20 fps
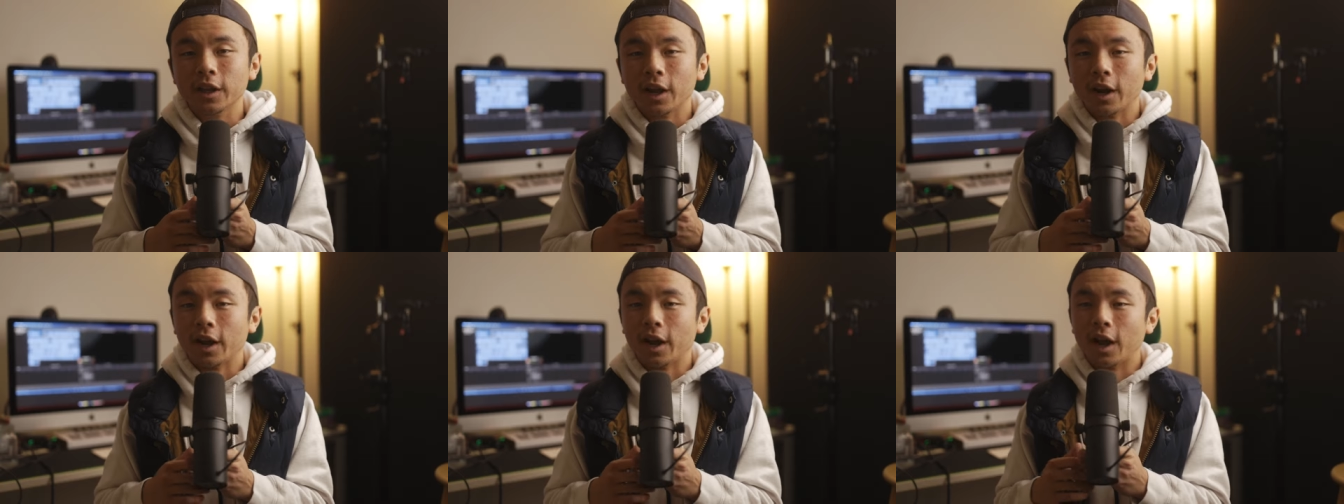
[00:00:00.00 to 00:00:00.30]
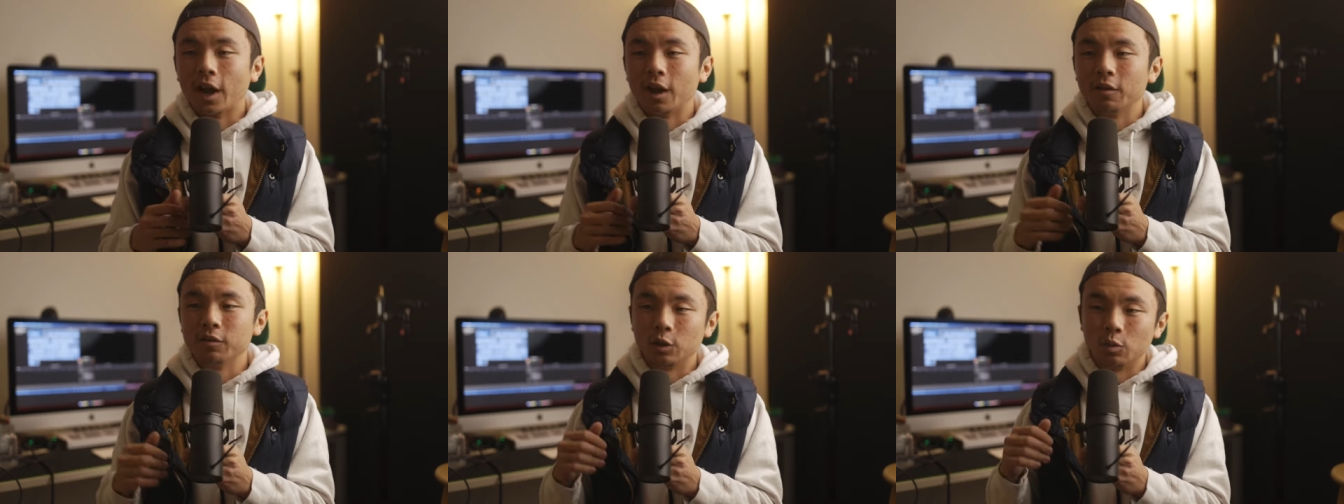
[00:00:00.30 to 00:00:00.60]
that I
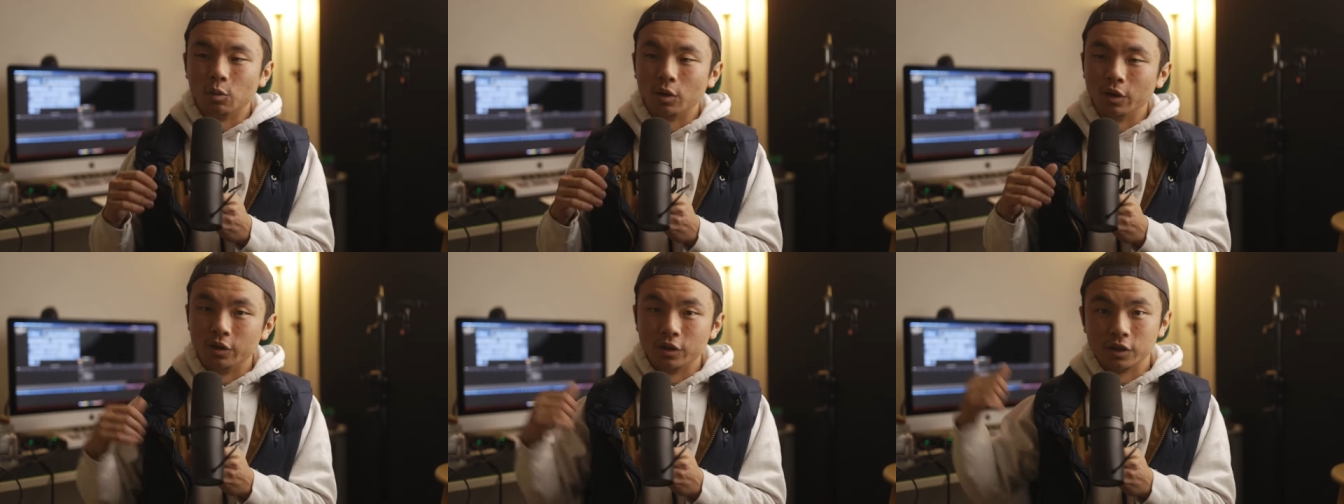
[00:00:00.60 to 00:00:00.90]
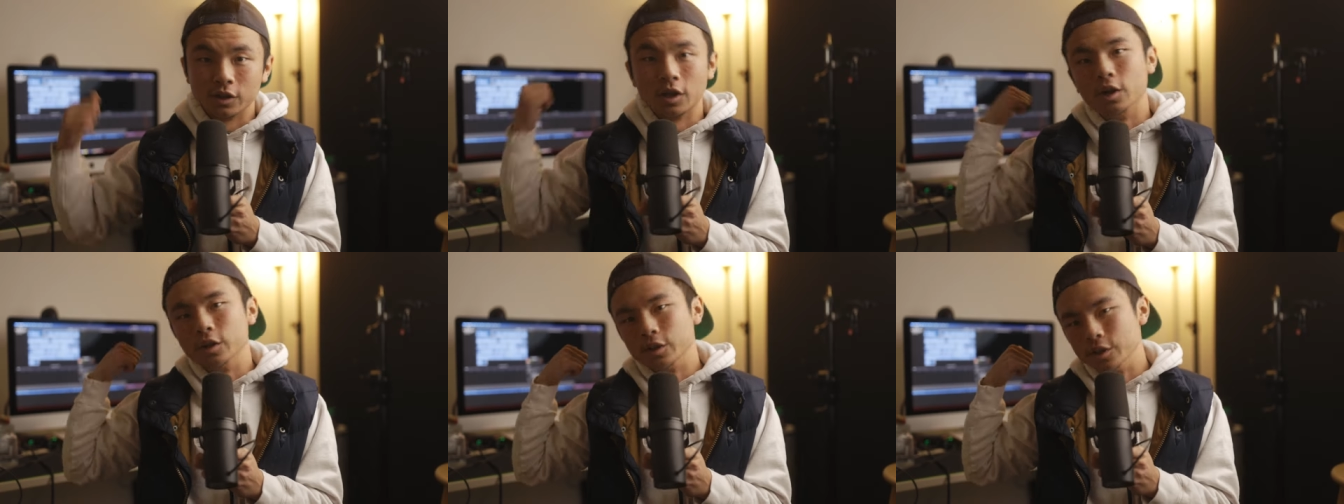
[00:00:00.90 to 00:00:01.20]
have, like whether
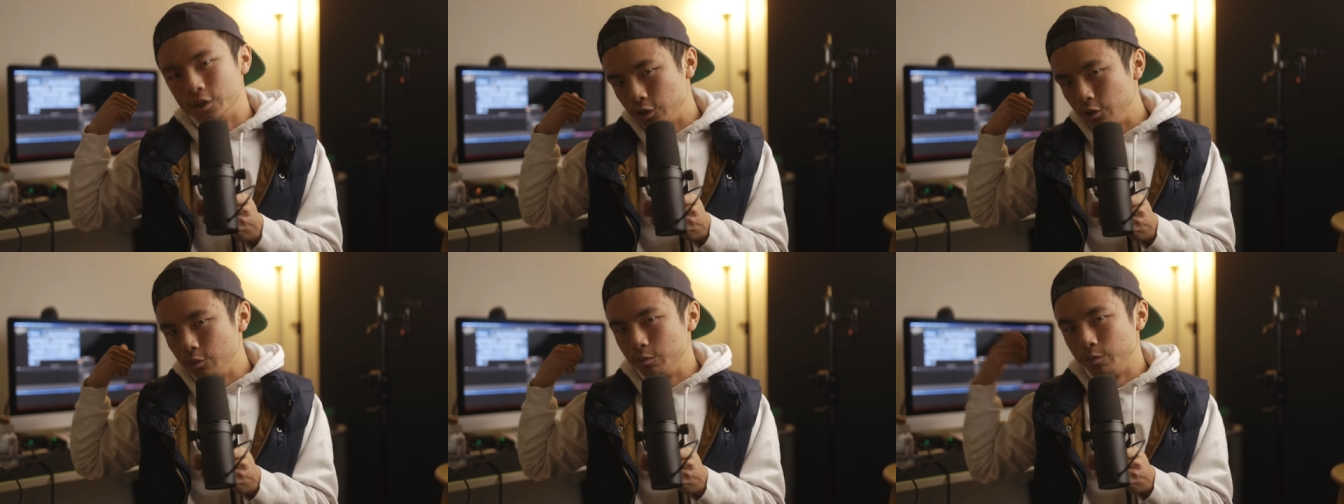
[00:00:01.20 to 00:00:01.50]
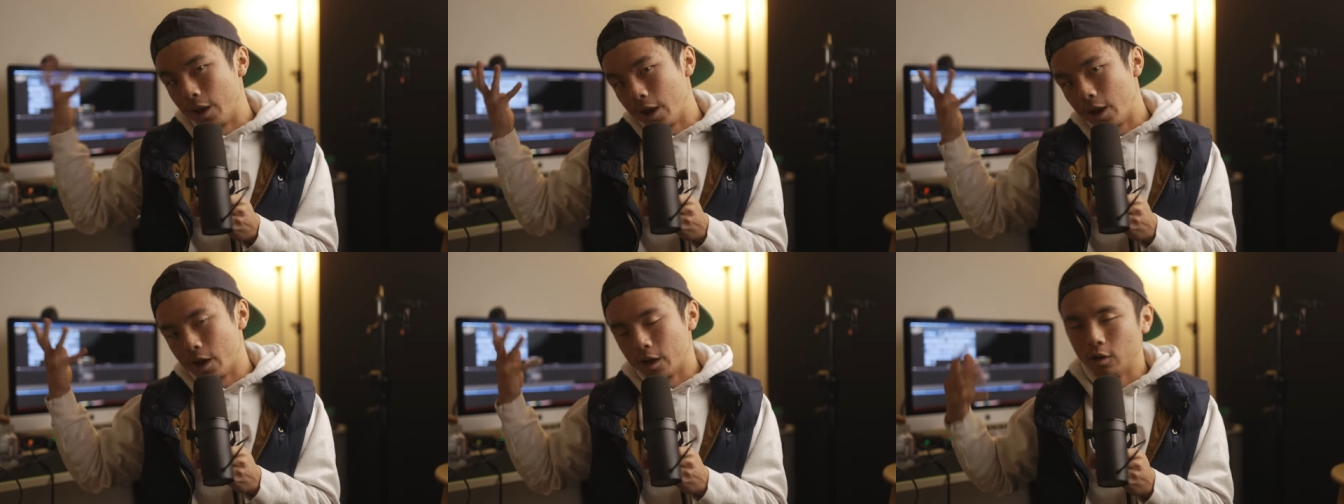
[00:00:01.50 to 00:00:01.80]
it's on Zoom
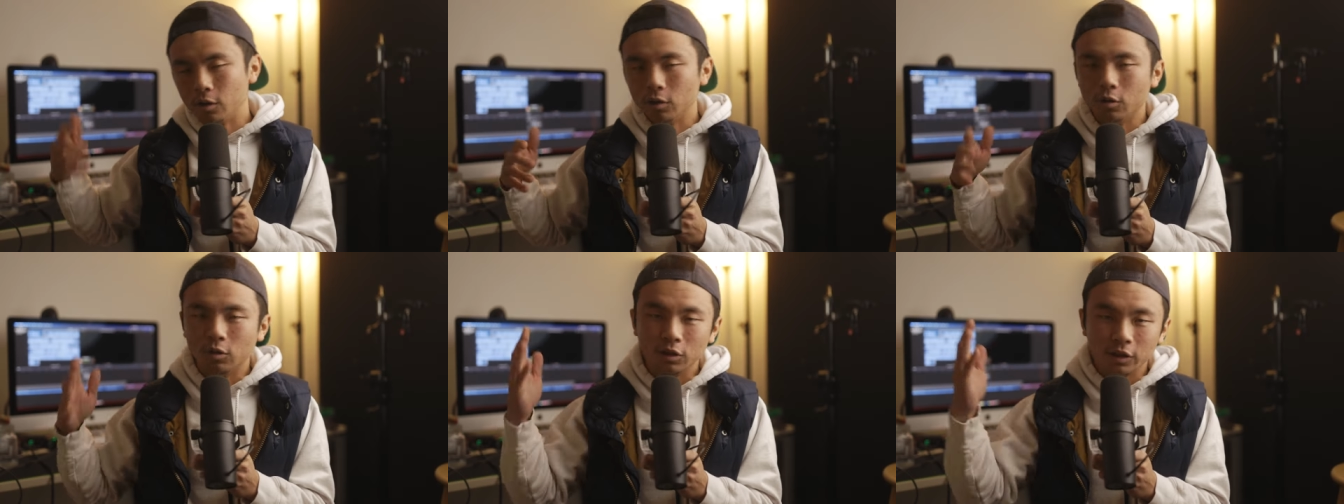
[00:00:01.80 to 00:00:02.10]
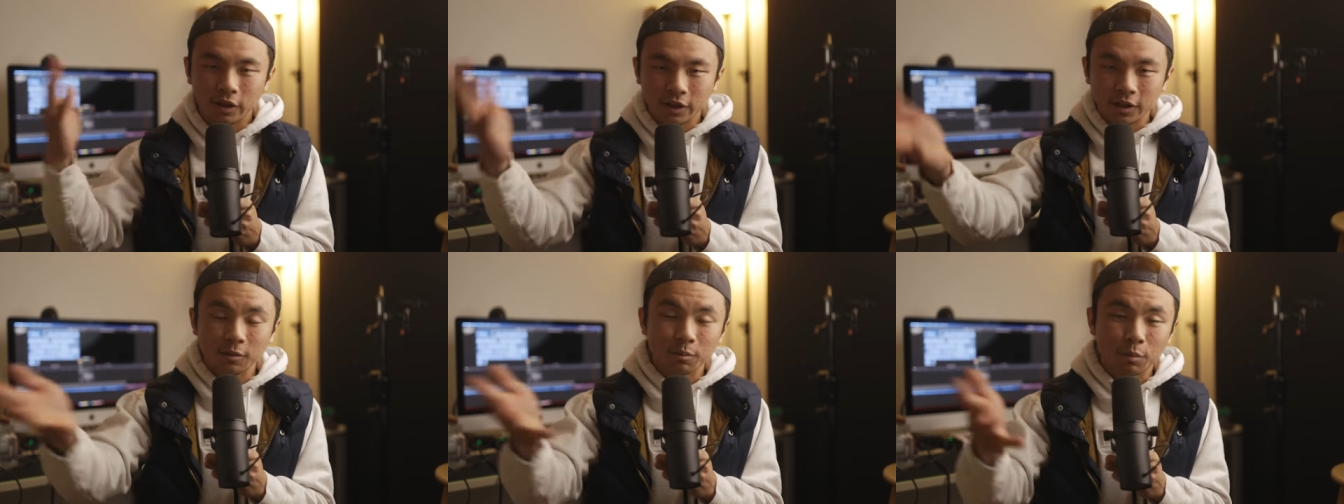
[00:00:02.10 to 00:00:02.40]
now or
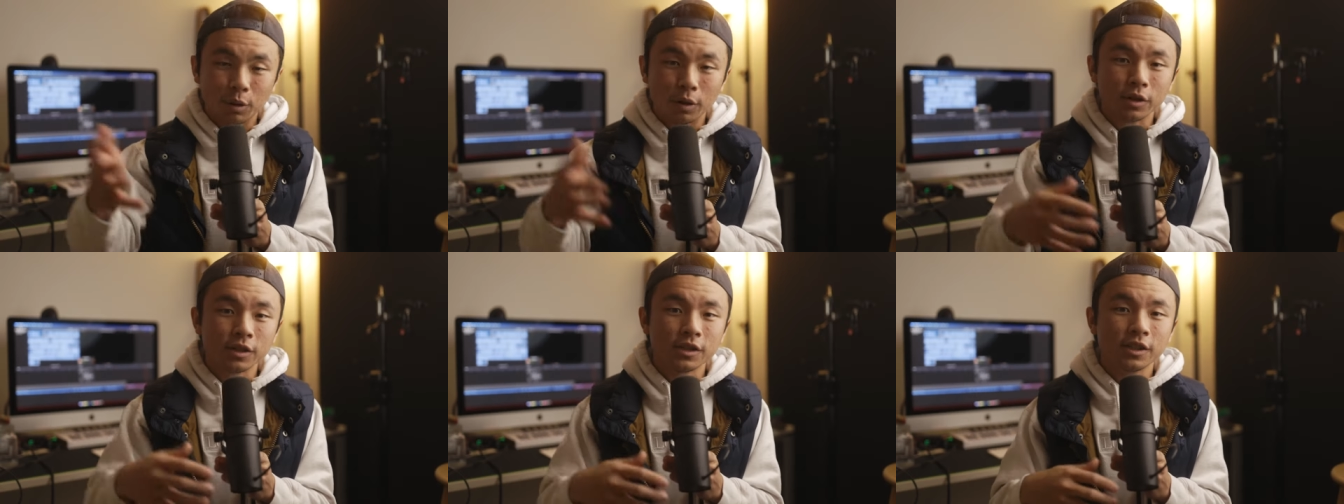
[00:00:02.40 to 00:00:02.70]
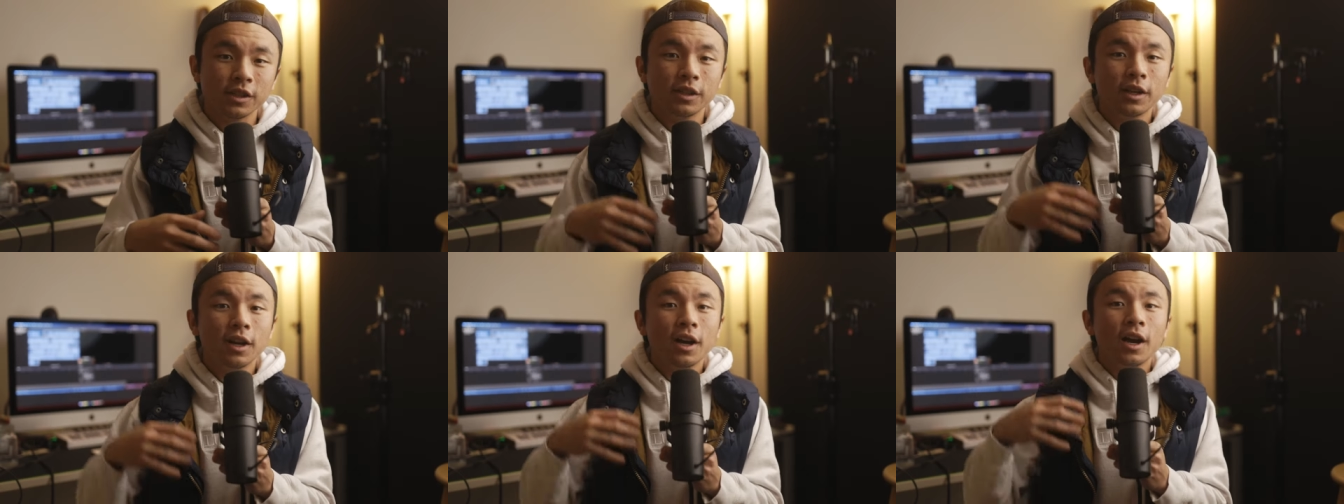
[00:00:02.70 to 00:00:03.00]
like in
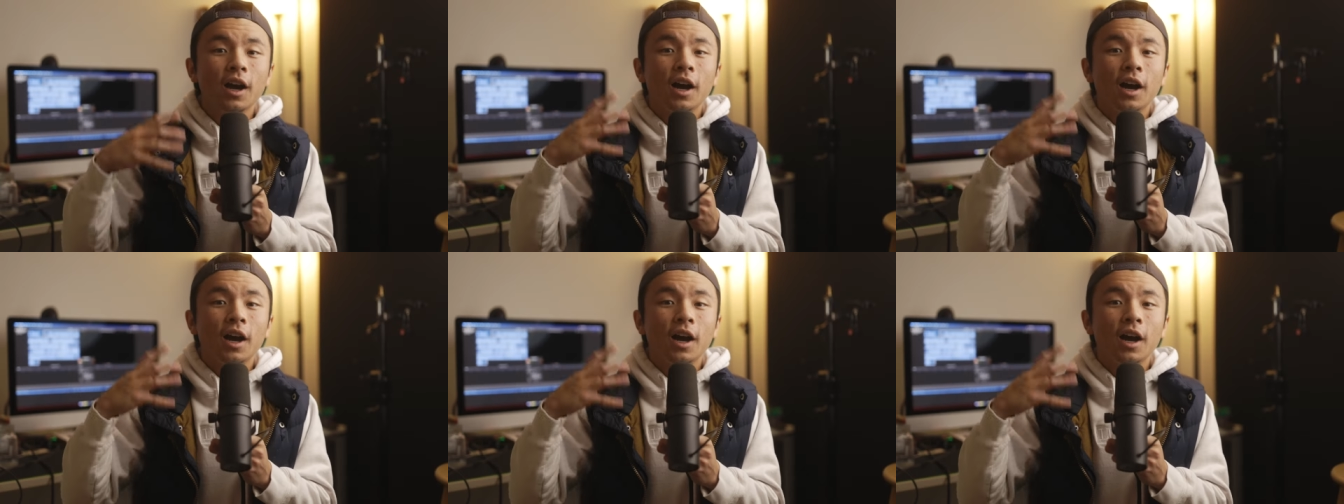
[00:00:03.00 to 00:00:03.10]
person,